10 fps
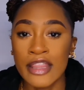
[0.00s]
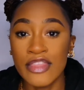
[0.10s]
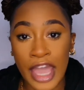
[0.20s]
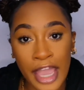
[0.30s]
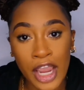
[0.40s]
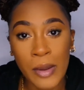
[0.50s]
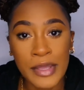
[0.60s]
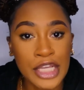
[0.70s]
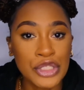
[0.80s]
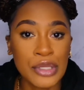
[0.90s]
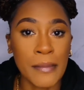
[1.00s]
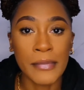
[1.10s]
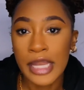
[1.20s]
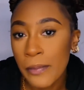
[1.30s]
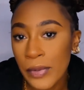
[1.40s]
there because you can
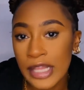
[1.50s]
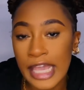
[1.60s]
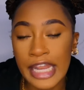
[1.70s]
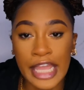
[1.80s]
manipulate